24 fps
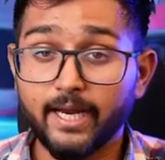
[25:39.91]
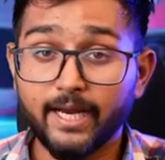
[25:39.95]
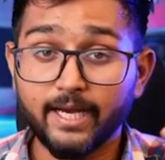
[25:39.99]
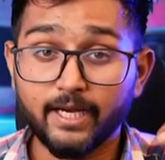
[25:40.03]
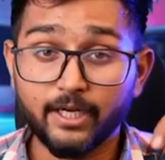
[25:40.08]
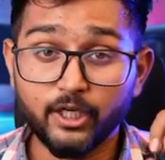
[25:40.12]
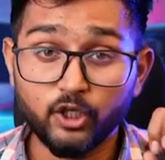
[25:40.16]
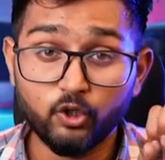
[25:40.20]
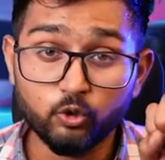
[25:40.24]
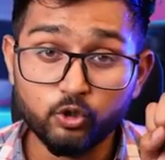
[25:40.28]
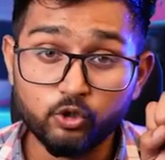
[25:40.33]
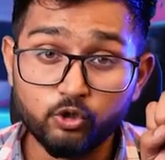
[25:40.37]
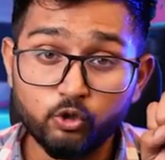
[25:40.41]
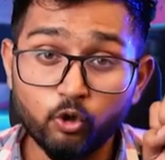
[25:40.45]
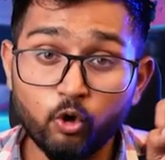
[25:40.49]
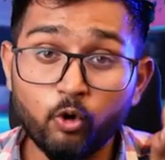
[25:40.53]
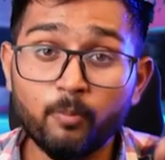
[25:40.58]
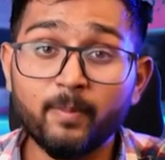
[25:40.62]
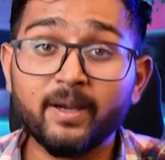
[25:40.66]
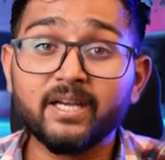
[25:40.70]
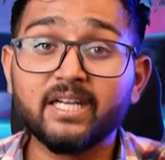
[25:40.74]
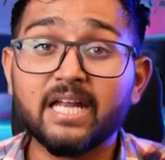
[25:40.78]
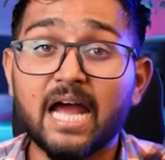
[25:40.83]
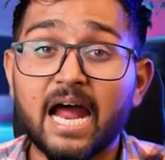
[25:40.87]
You
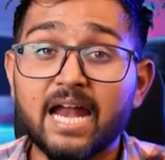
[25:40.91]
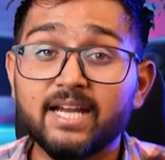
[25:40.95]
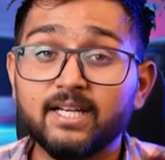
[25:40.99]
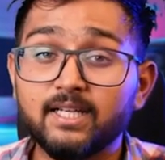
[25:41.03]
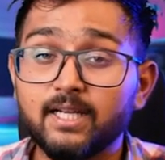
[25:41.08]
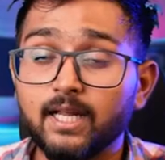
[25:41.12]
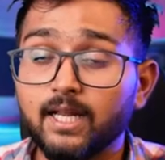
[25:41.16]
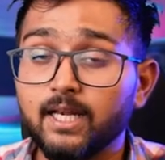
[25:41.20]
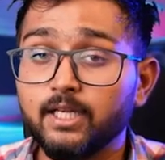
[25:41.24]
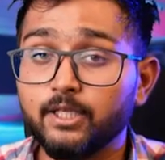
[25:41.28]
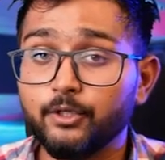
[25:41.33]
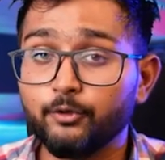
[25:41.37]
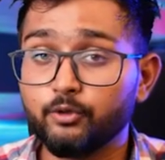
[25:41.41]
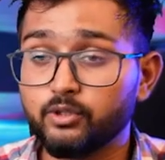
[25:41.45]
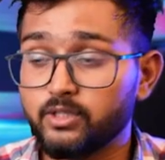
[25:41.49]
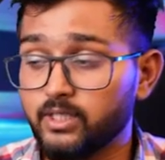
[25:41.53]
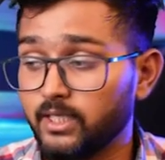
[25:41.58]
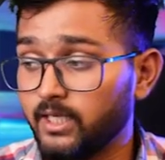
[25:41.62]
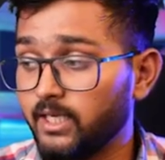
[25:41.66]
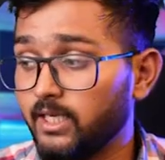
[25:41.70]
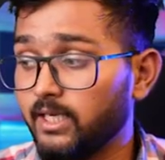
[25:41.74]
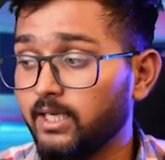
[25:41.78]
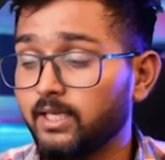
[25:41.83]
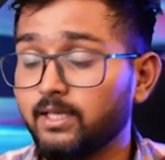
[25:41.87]
zoom it until you
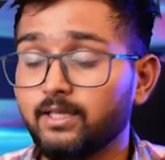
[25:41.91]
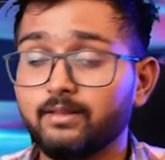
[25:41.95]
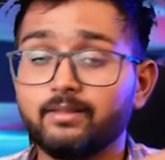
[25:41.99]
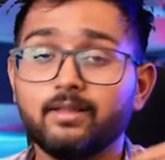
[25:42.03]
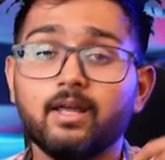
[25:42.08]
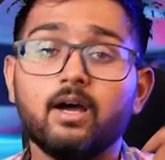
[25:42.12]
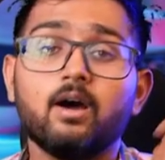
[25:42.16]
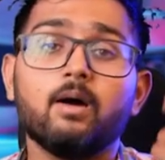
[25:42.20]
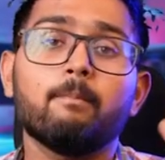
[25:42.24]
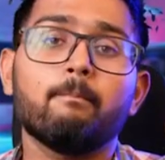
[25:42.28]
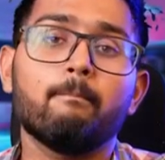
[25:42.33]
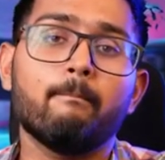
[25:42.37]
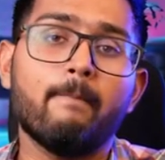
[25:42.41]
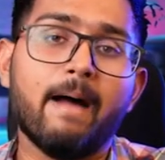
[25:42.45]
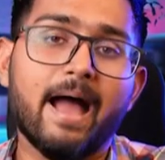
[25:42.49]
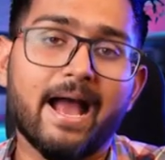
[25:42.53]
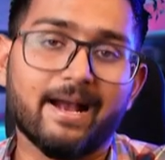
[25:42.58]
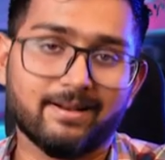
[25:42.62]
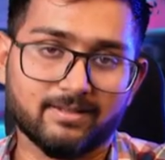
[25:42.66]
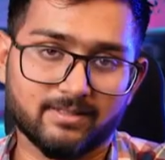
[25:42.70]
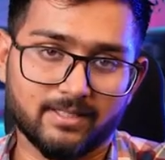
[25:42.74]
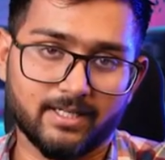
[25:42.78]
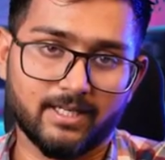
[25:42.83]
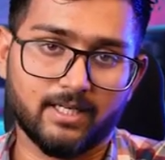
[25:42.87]
see the
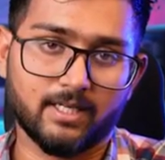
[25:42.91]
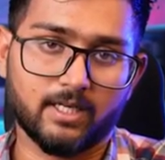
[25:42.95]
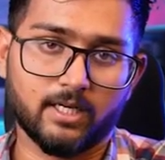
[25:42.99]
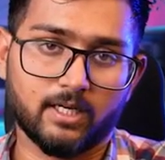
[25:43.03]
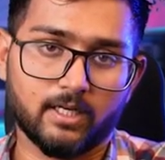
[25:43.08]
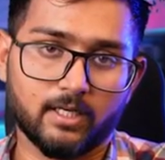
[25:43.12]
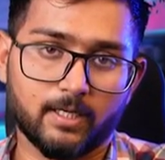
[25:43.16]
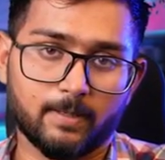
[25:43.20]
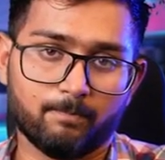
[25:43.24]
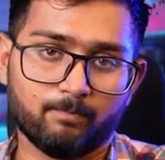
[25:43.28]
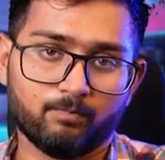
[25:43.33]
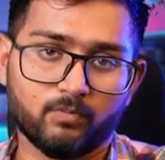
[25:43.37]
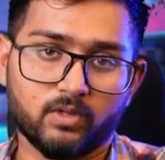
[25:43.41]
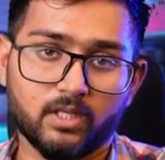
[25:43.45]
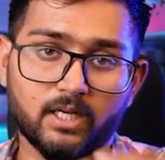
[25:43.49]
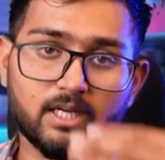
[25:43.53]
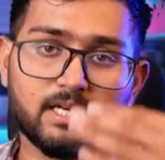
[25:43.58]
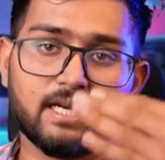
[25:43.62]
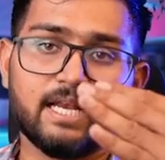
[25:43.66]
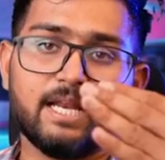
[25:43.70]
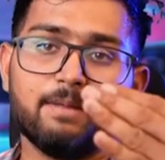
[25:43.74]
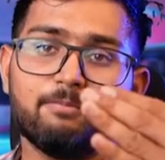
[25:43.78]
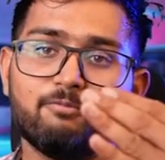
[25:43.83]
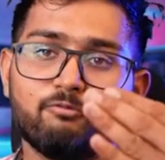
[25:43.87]
backside ka clip, the
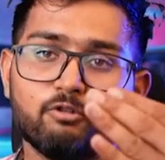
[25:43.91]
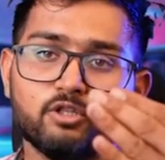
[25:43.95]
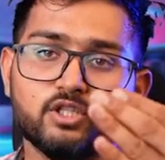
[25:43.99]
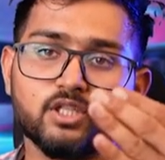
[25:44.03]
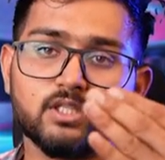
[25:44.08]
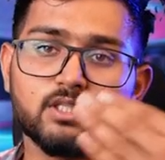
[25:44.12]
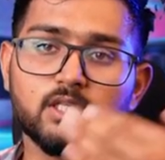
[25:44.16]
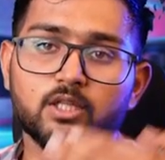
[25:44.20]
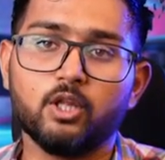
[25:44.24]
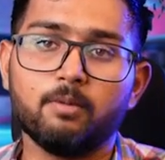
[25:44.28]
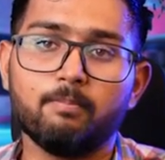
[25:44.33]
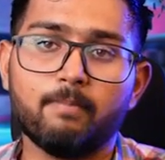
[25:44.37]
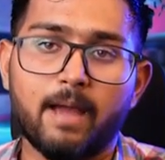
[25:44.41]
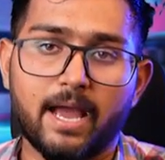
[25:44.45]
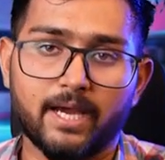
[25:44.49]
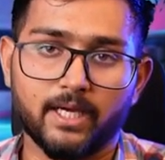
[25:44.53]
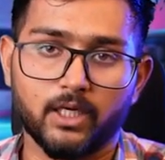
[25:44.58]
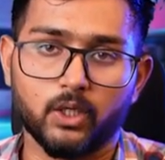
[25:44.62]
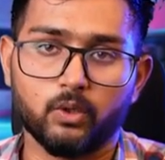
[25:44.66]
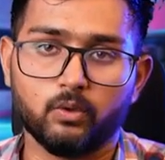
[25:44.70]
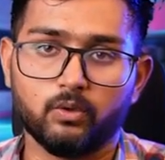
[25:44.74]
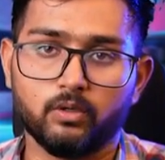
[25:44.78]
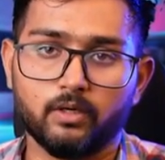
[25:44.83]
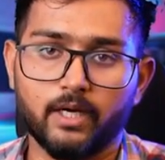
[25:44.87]
clip which is in the
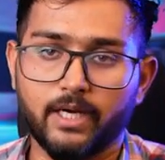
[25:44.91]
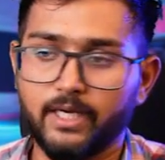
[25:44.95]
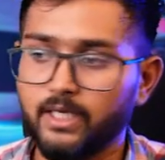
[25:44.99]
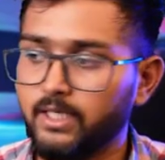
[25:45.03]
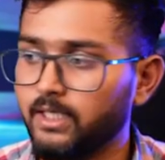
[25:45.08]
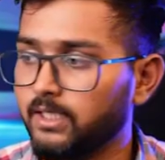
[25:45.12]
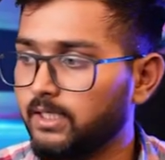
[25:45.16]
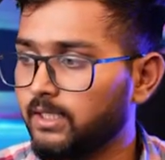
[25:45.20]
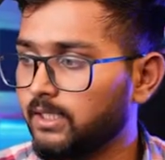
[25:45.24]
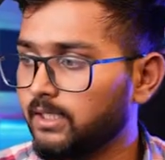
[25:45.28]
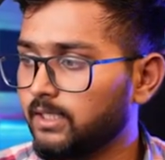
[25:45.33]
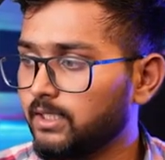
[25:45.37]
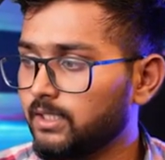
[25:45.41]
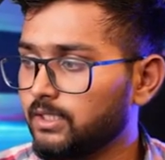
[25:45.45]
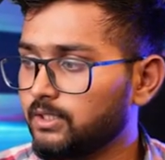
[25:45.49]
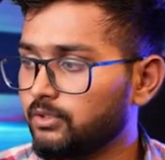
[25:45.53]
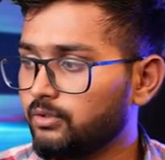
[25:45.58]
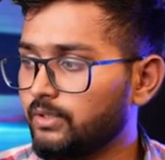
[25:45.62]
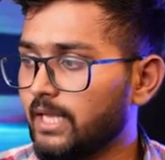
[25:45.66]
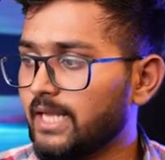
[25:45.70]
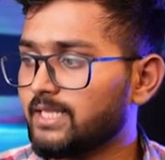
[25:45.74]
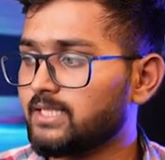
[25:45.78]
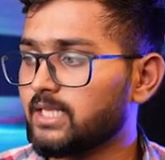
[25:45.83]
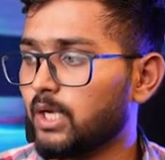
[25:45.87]
background, right?
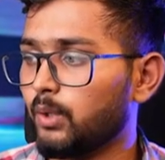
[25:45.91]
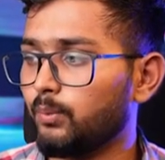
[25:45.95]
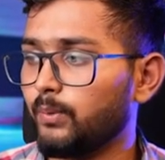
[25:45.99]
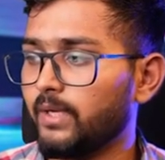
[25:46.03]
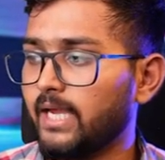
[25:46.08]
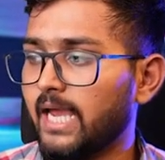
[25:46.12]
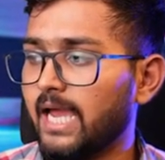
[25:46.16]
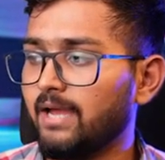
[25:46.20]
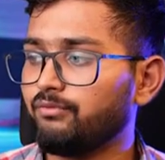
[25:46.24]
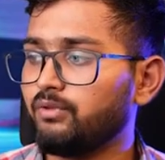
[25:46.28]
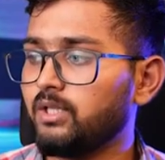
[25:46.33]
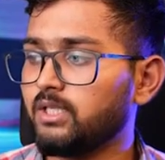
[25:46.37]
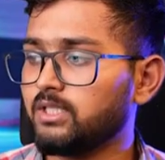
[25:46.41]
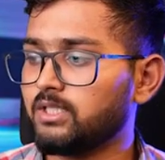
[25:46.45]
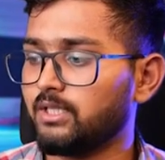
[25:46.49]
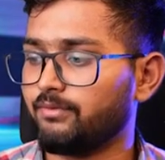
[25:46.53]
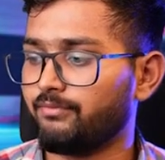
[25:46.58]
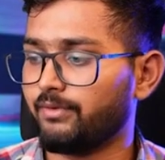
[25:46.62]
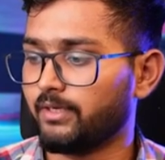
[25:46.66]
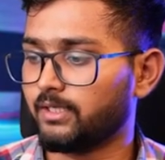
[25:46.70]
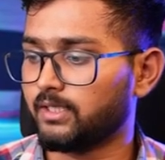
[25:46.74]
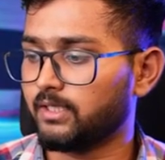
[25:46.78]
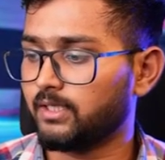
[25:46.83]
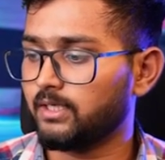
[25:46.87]
So that's how we have this
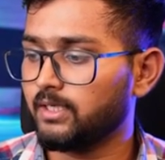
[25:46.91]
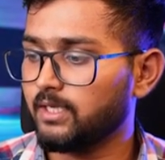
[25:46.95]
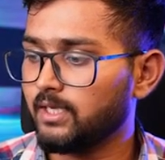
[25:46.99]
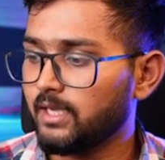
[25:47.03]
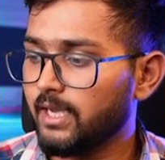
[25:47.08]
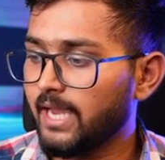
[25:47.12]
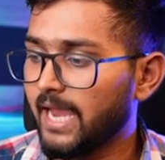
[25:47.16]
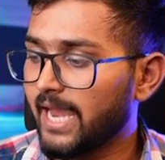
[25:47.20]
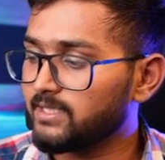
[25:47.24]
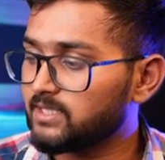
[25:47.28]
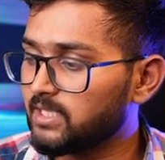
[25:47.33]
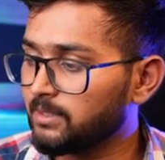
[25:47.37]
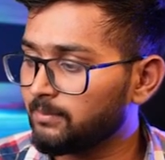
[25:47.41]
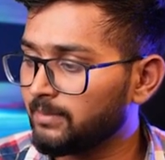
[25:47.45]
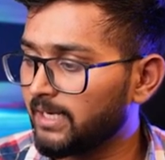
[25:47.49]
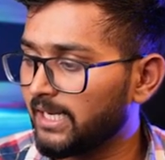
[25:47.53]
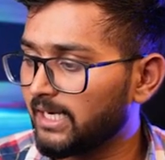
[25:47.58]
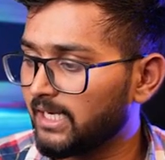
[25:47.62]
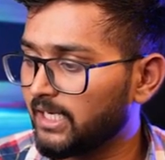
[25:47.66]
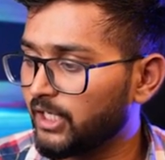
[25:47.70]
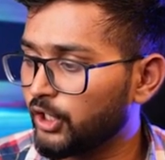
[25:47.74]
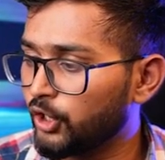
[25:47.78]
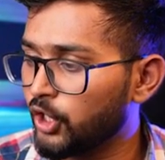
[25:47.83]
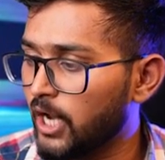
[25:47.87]
effect. And
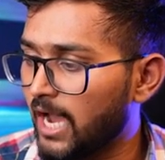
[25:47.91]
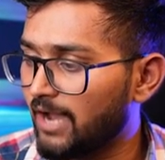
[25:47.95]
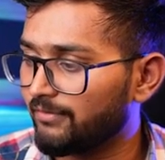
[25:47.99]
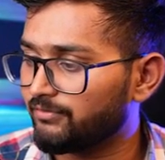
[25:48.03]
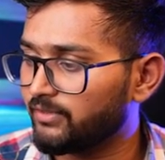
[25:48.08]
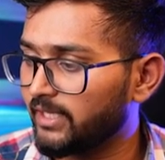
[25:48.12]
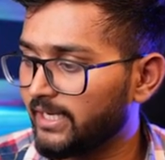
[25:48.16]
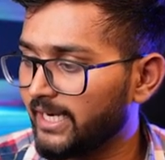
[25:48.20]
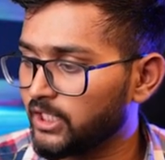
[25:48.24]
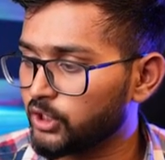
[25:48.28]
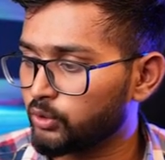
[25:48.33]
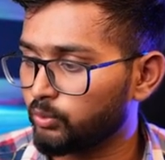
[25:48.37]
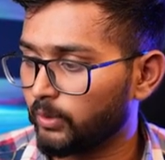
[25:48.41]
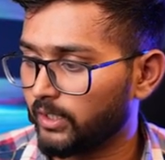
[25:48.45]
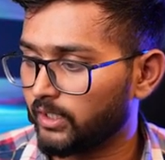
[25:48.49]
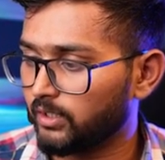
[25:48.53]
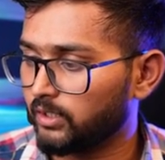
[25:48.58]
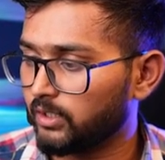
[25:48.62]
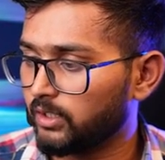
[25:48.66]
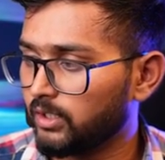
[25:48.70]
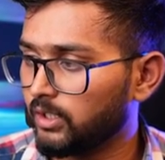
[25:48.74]
similarly, you have the next one